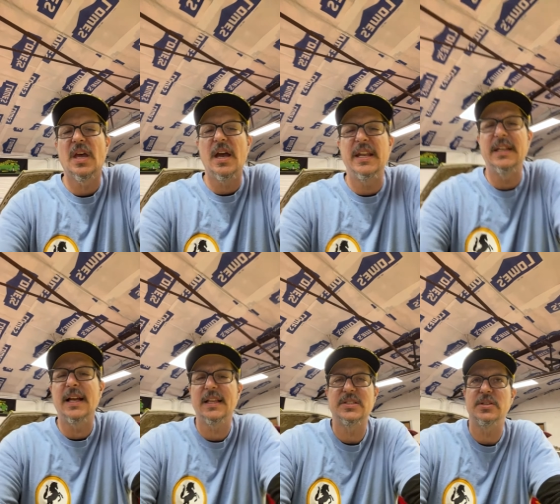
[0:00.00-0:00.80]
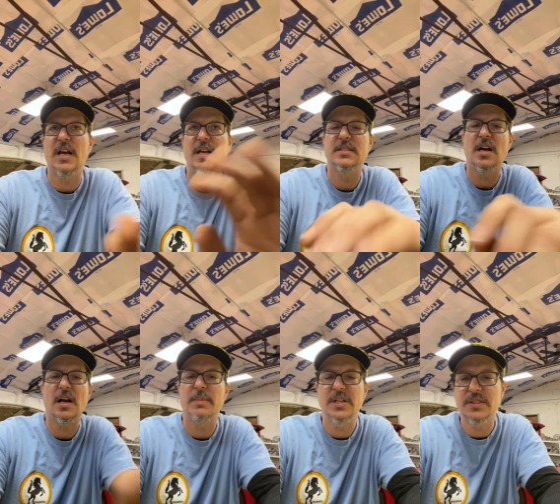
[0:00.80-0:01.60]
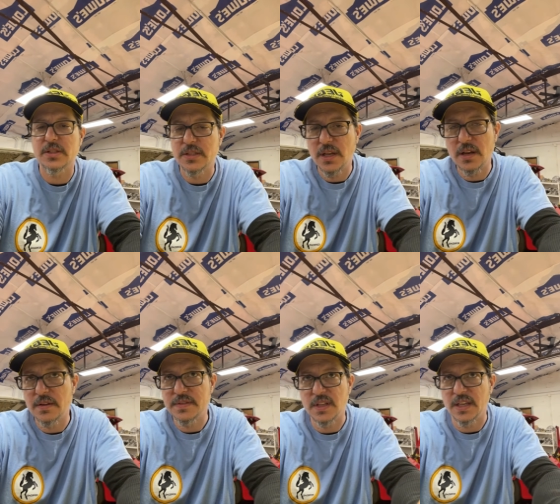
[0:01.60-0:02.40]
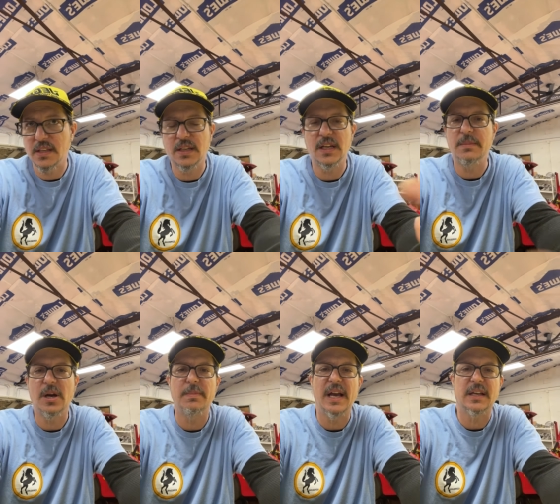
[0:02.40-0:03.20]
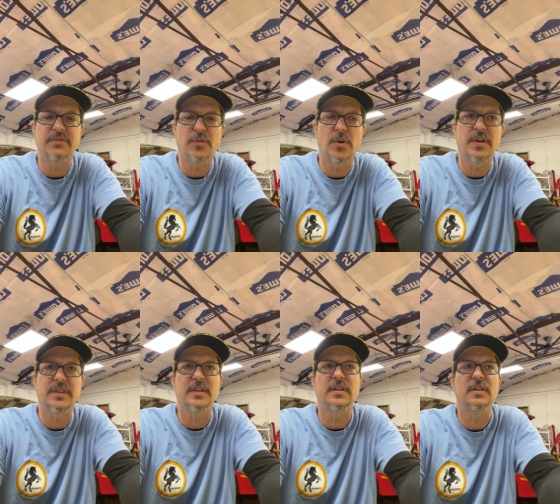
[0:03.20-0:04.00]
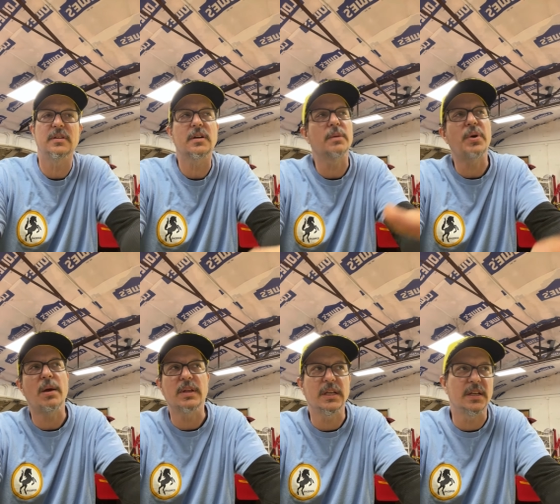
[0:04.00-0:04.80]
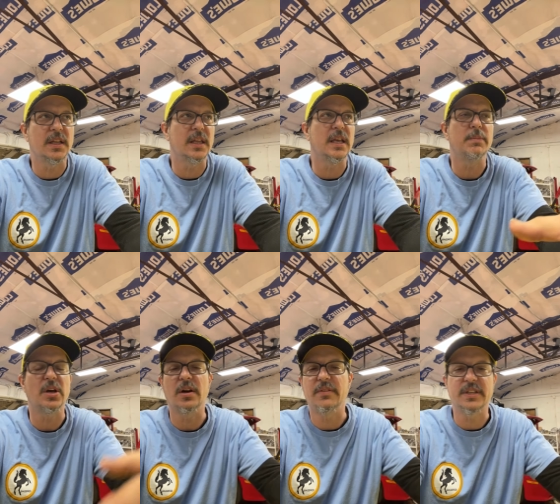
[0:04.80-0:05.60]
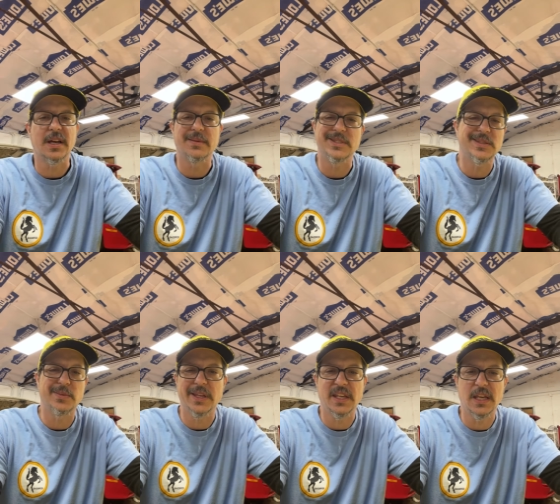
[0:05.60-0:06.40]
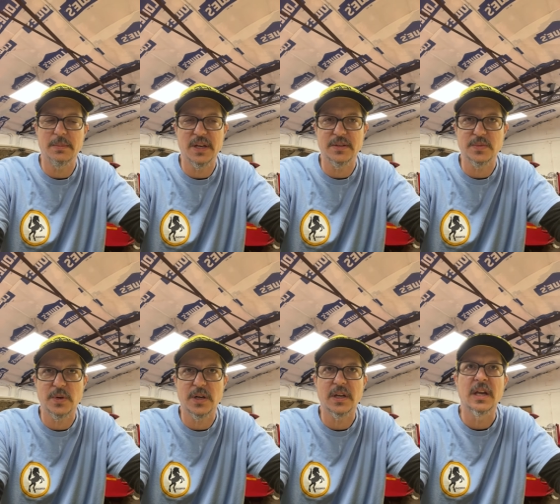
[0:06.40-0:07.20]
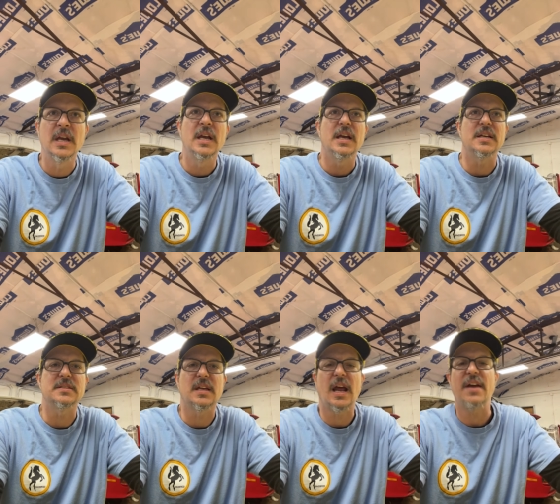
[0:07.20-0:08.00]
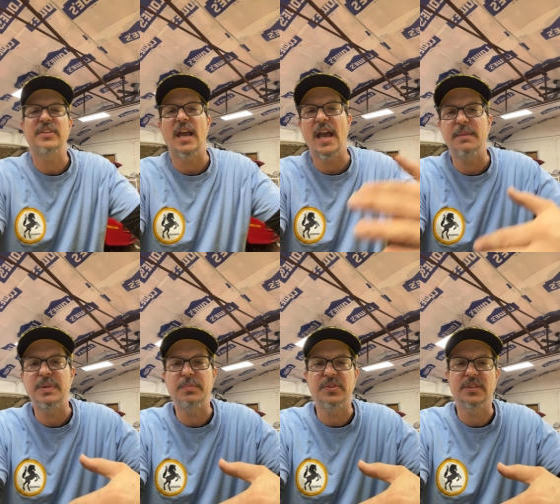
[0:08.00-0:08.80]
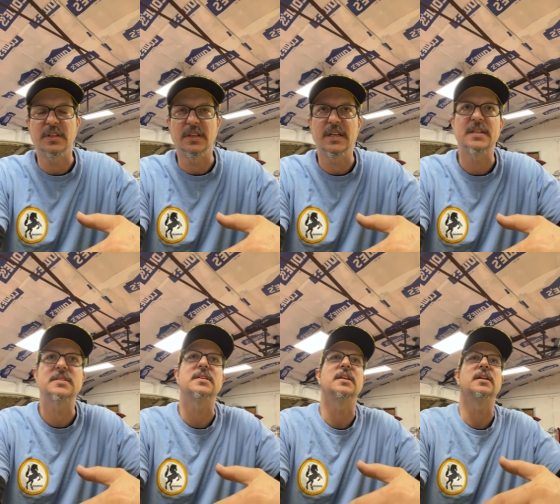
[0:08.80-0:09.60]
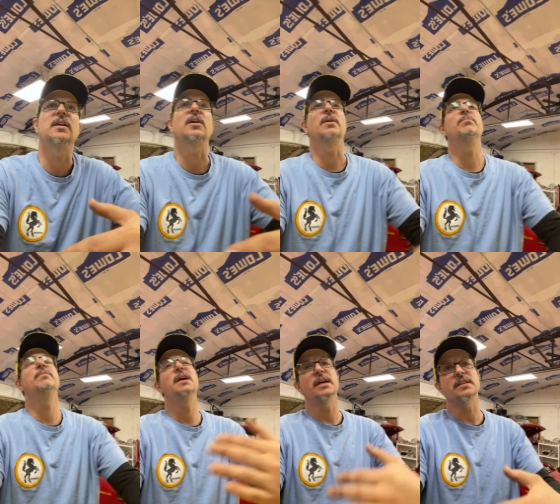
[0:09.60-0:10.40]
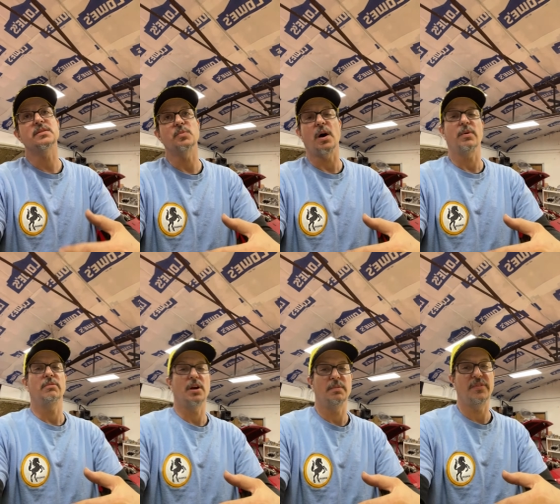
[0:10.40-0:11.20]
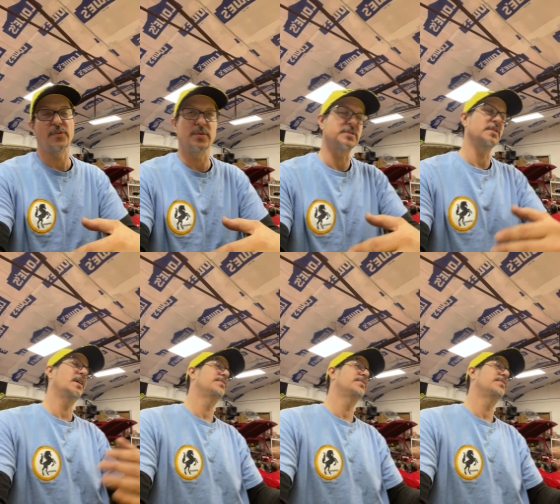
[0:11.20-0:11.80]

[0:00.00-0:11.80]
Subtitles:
And then I'll let you guys talk amongst yourselves. Like, you can email back and forth, and then you're going to probably get another email every time. Just the way the emails work is that I have to add people to the list, and then they're going to miss what we wrote before, so I